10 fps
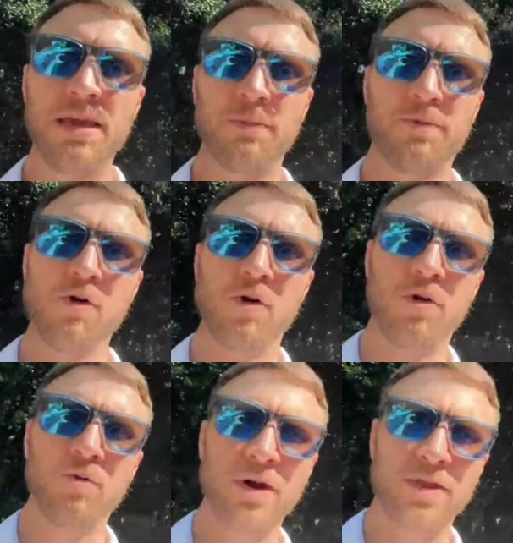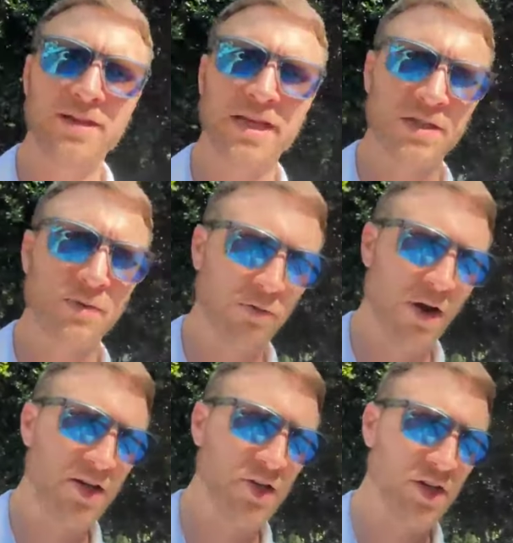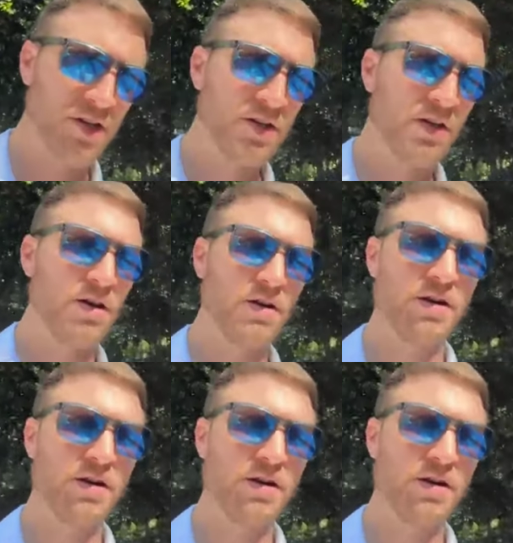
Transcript: to keep a pool within textbook ranges